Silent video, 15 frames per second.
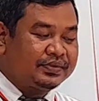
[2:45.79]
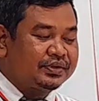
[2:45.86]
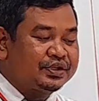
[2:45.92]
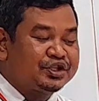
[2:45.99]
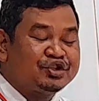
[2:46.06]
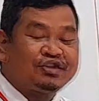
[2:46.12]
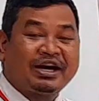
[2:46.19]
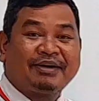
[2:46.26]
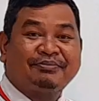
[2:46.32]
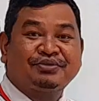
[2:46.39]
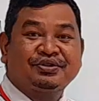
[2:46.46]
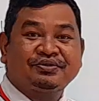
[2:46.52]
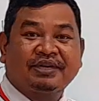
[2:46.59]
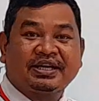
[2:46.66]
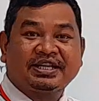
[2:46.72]
you have
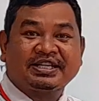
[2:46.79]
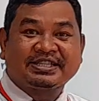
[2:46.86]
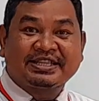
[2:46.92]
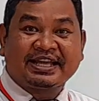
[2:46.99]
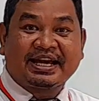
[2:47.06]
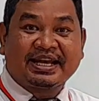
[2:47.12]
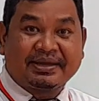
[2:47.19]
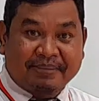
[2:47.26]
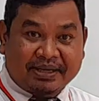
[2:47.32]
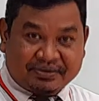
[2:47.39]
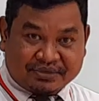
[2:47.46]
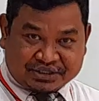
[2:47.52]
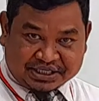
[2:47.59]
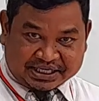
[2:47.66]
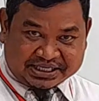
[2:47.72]
to understand about the
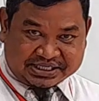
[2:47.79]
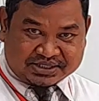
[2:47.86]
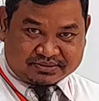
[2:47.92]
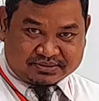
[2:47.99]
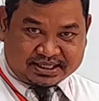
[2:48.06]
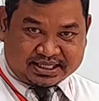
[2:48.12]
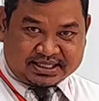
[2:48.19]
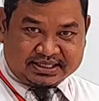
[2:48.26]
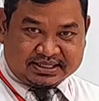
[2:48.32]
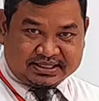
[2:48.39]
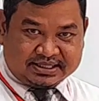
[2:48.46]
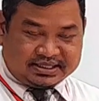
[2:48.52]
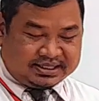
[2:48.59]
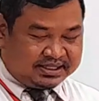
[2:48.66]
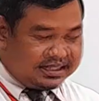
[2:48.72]
text, right?
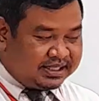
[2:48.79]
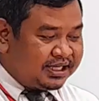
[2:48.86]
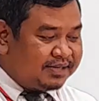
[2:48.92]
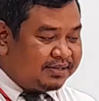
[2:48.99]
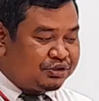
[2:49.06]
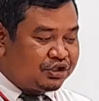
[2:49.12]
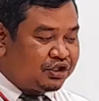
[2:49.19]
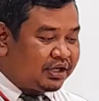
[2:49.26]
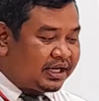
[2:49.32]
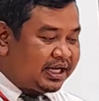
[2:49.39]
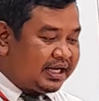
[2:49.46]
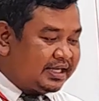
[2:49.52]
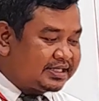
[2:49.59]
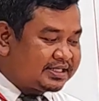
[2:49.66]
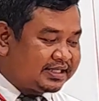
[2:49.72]
If you don't
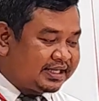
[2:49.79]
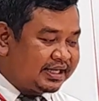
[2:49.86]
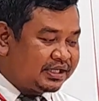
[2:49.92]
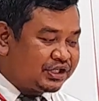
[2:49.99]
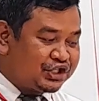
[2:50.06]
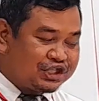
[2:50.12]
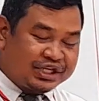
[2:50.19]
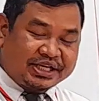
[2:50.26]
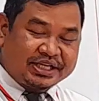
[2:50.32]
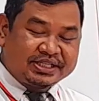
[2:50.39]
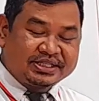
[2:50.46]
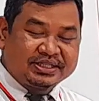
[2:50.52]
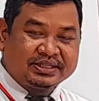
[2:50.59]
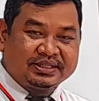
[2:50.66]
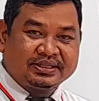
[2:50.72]
understand the
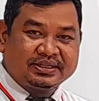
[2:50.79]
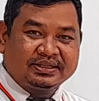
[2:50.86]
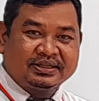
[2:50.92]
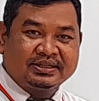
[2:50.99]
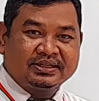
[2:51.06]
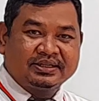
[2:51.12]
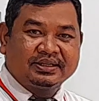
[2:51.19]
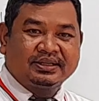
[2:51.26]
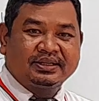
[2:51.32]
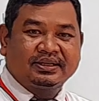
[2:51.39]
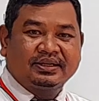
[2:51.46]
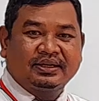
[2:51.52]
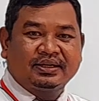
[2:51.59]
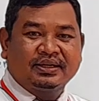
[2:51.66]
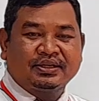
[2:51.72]
text,
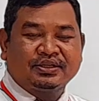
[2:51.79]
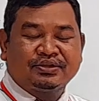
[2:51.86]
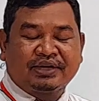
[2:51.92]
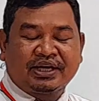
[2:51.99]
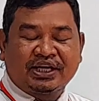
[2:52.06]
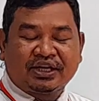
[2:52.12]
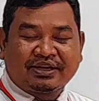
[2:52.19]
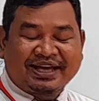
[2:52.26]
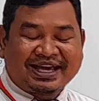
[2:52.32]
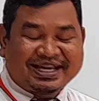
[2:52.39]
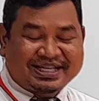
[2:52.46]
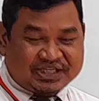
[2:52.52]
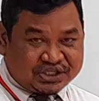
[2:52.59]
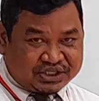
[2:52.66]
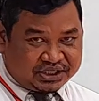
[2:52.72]
you cannot
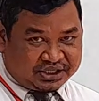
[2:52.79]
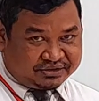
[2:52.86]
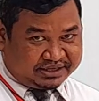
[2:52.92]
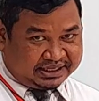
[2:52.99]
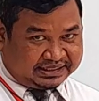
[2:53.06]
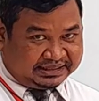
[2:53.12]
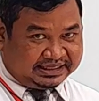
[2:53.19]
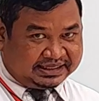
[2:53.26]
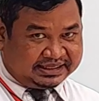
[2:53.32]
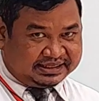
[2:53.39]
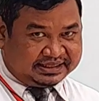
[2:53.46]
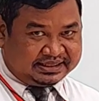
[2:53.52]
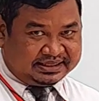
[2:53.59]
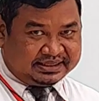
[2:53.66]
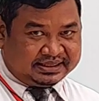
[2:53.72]
answer correctly.
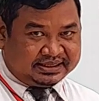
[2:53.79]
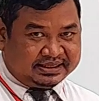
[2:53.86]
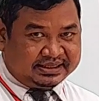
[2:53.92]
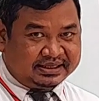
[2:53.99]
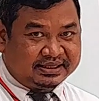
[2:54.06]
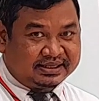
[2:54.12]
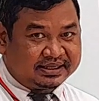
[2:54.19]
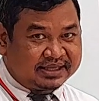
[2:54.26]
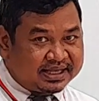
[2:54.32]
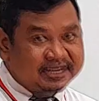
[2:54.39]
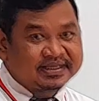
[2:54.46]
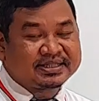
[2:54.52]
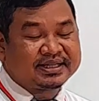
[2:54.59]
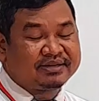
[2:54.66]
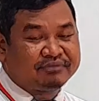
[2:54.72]

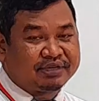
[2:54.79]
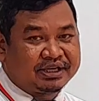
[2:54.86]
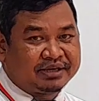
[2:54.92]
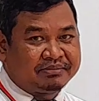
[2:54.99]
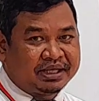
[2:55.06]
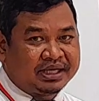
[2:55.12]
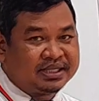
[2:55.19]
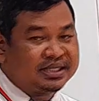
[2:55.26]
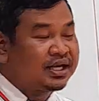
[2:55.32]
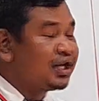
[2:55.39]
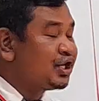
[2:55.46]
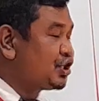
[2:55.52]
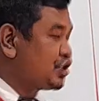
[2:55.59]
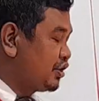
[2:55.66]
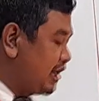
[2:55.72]
Understand what I mean?
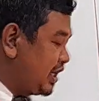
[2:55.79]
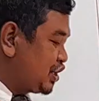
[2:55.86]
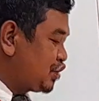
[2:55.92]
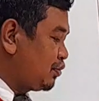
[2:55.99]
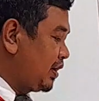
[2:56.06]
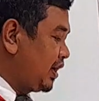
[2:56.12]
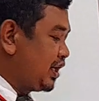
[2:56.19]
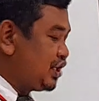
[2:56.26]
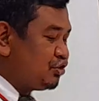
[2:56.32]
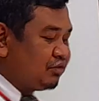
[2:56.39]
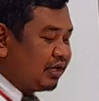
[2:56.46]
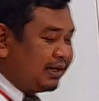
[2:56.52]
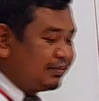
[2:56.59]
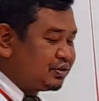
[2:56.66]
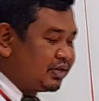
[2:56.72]
So that's why you
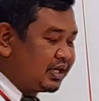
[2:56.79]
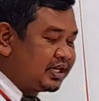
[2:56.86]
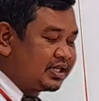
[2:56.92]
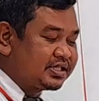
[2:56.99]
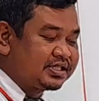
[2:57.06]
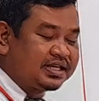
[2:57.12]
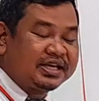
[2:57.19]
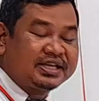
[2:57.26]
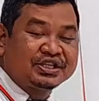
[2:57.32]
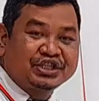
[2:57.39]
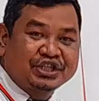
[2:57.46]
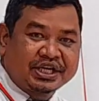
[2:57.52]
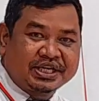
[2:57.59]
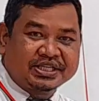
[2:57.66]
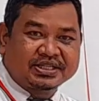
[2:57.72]
have to understand the
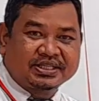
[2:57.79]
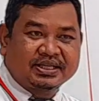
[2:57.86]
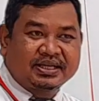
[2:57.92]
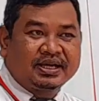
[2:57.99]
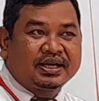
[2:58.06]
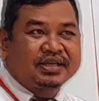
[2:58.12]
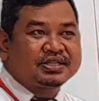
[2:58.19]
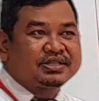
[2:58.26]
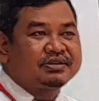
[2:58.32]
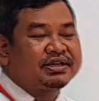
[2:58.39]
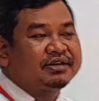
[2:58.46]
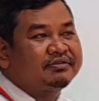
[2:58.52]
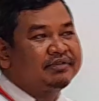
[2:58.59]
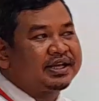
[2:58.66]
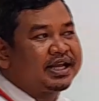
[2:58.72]
text. So
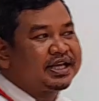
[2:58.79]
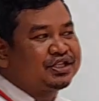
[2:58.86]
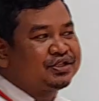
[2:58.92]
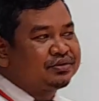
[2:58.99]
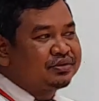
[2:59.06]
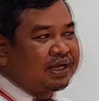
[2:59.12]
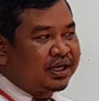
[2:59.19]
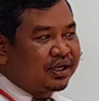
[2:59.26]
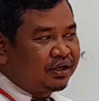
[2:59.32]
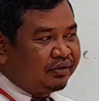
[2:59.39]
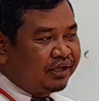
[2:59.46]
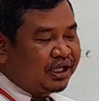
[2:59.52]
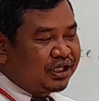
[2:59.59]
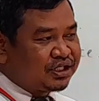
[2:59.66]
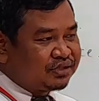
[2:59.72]
the way that you are
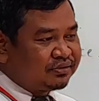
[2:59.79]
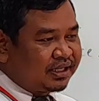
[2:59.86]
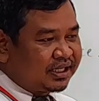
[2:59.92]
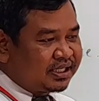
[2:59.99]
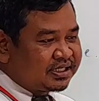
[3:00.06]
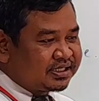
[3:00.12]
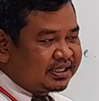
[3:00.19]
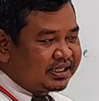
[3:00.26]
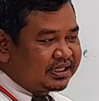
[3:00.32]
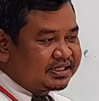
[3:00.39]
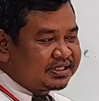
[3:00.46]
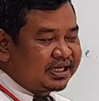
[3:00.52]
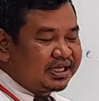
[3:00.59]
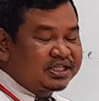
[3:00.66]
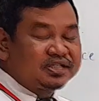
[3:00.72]
going to understand the
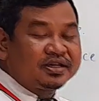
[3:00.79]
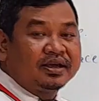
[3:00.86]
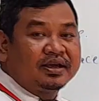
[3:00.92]
text,